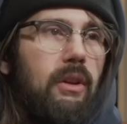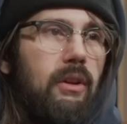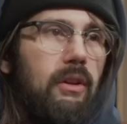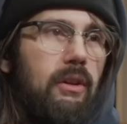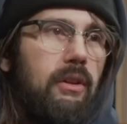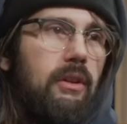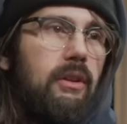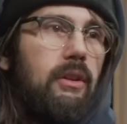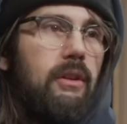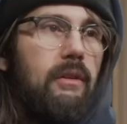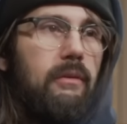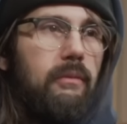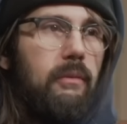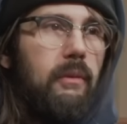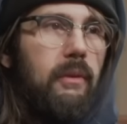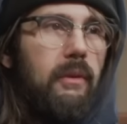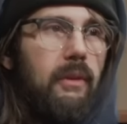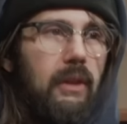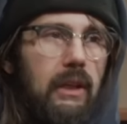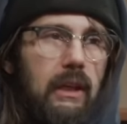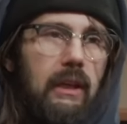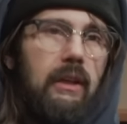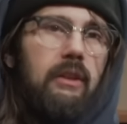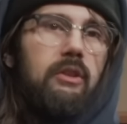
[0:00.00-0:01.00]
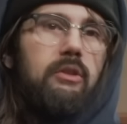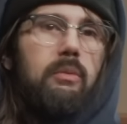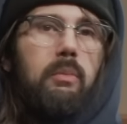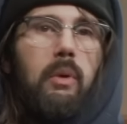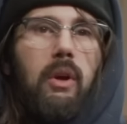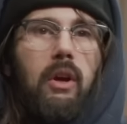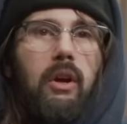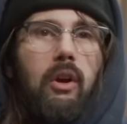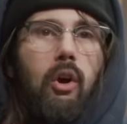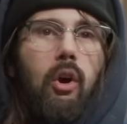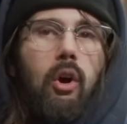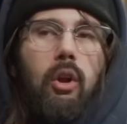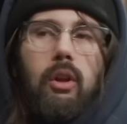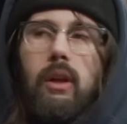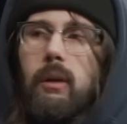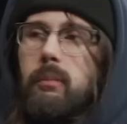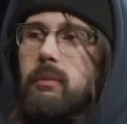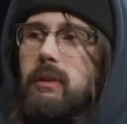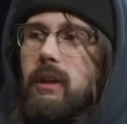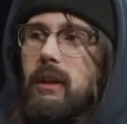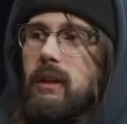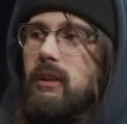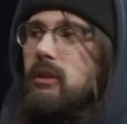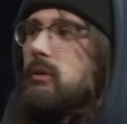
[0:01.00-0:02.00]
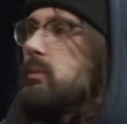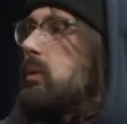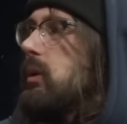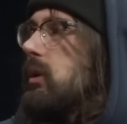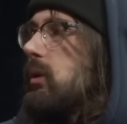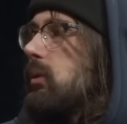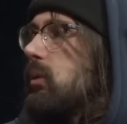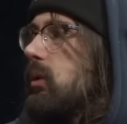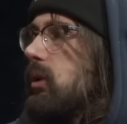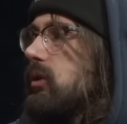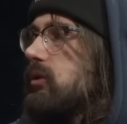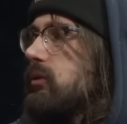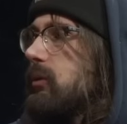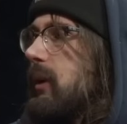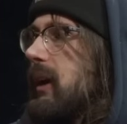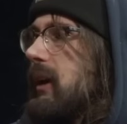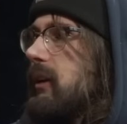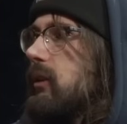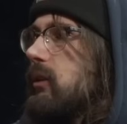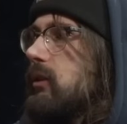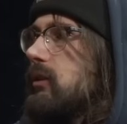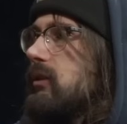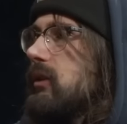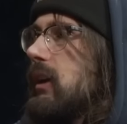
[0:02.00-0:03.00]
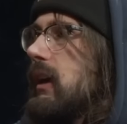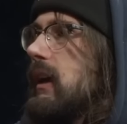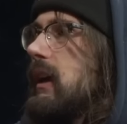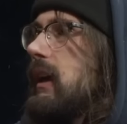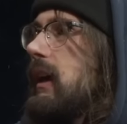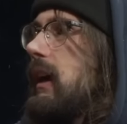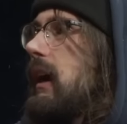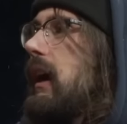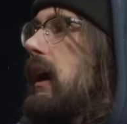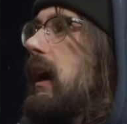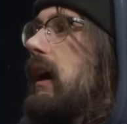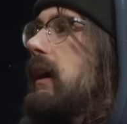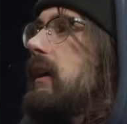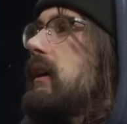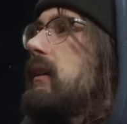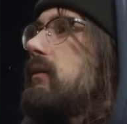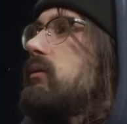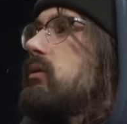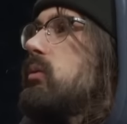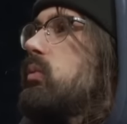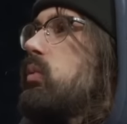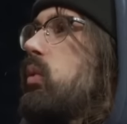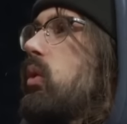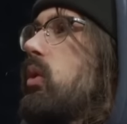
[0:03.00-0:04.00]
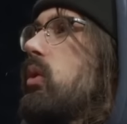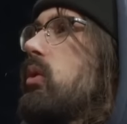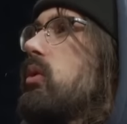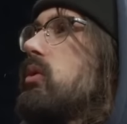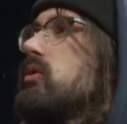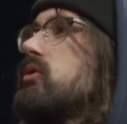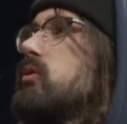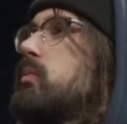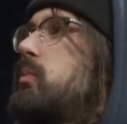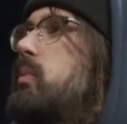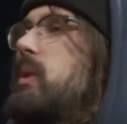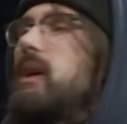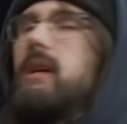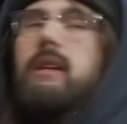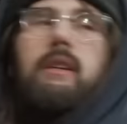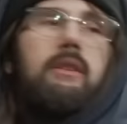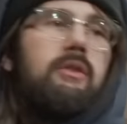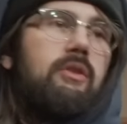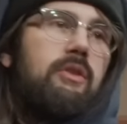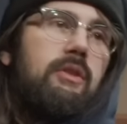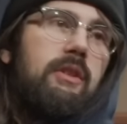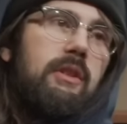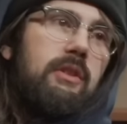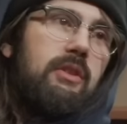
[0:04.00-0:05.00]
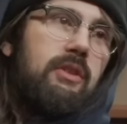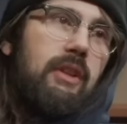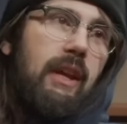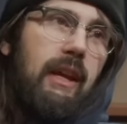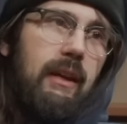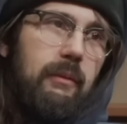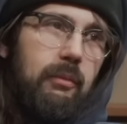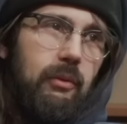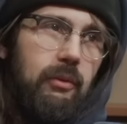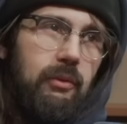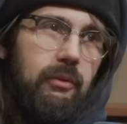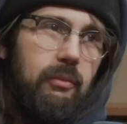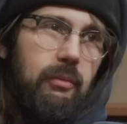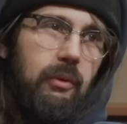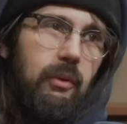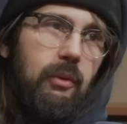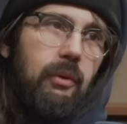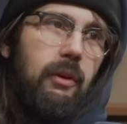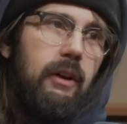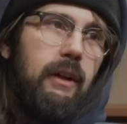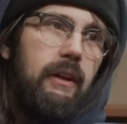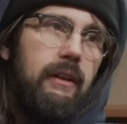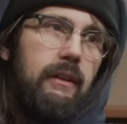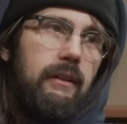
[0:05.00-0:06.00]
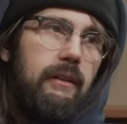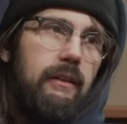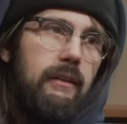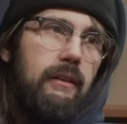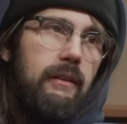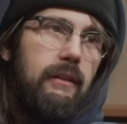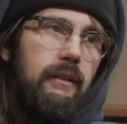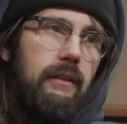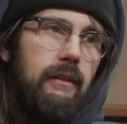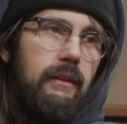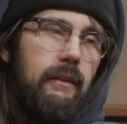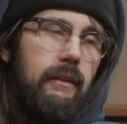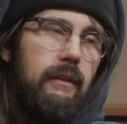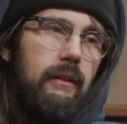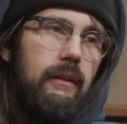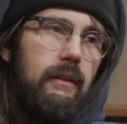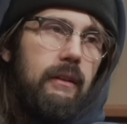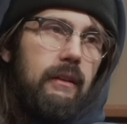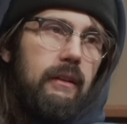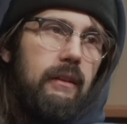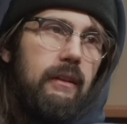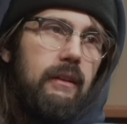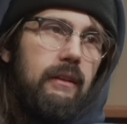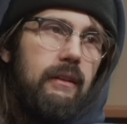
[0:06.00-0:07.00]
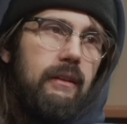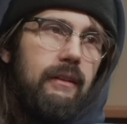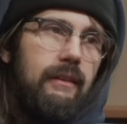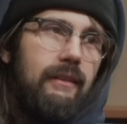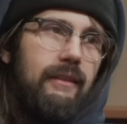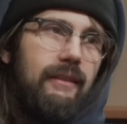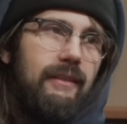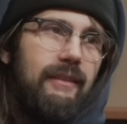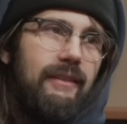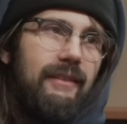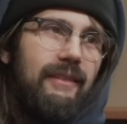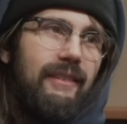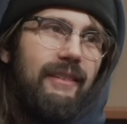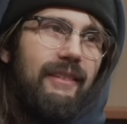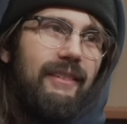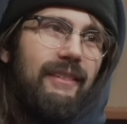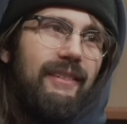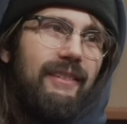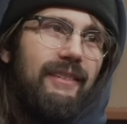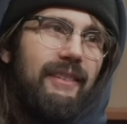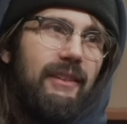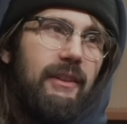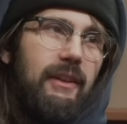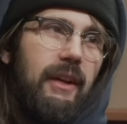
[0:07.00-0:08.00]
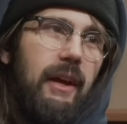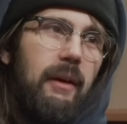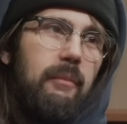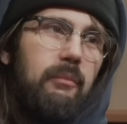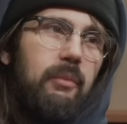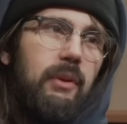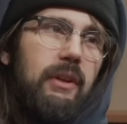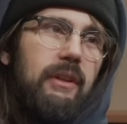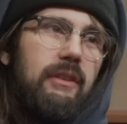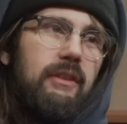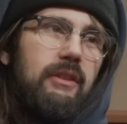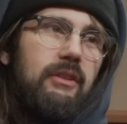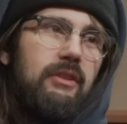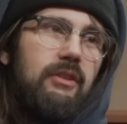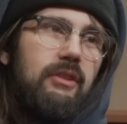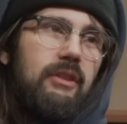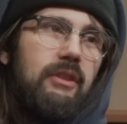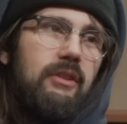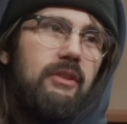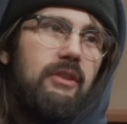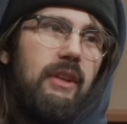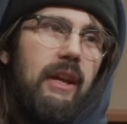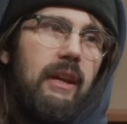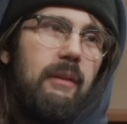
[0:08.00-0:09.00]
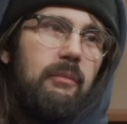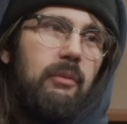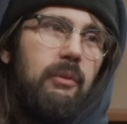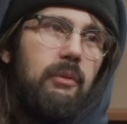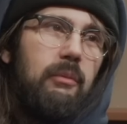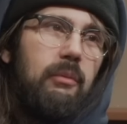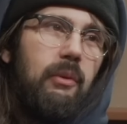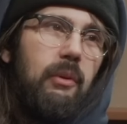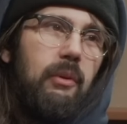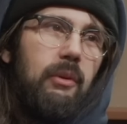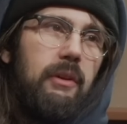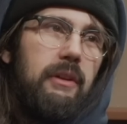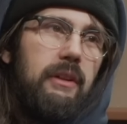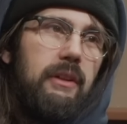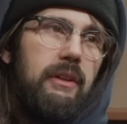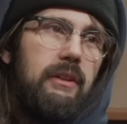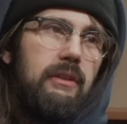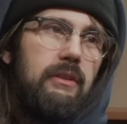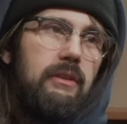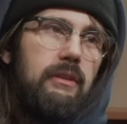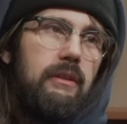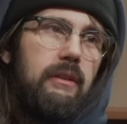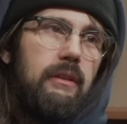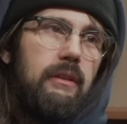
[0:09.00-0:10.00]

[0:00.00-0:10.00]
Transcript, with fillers: He could have been Guinness Book. Call up Guinness Book of World Records. I have the world's biggest disabled uh -huh. boy. Look how big this boy. Look how big this disabled boy. Is. Yeah.